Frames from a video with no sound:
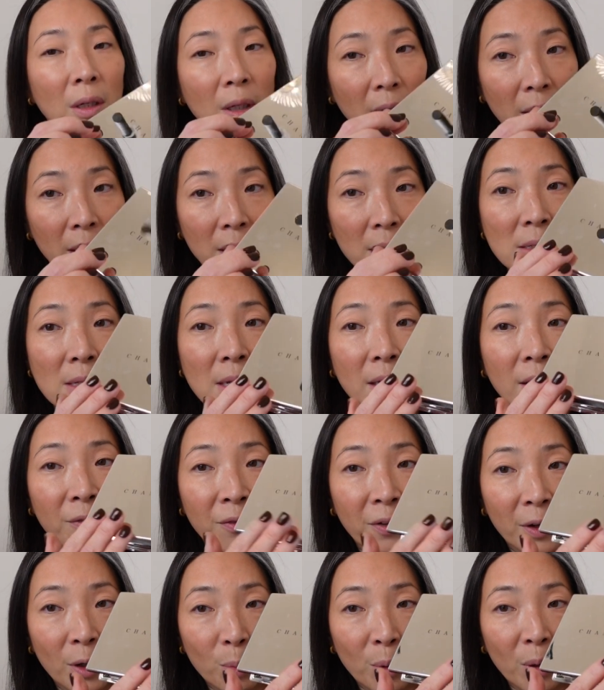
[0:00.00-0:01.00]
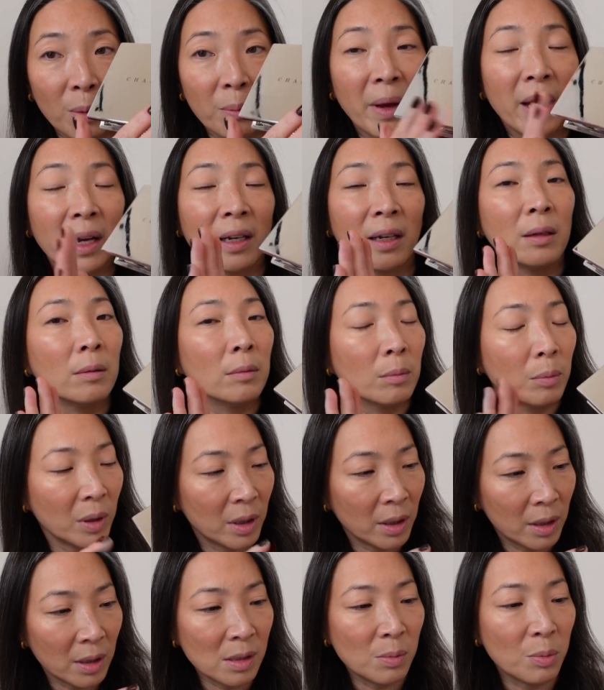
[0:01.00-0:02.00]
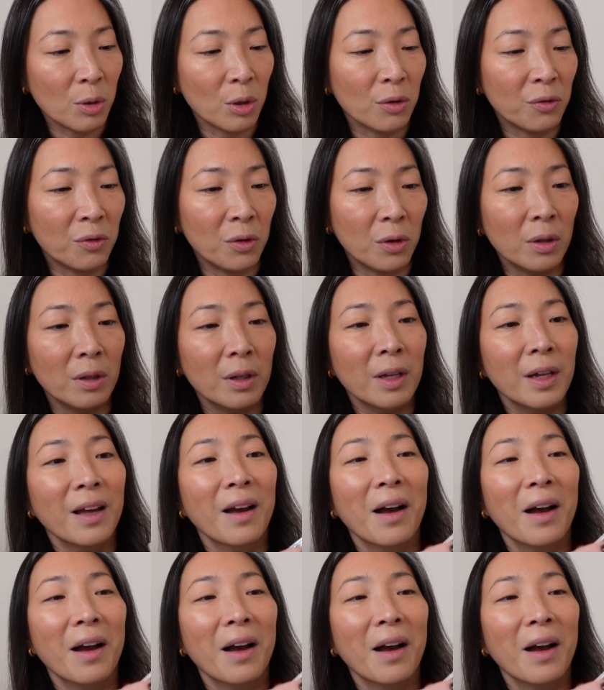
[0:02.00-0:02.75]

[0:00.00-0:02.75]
It is like a fingerprint magnet, but it is beautiful.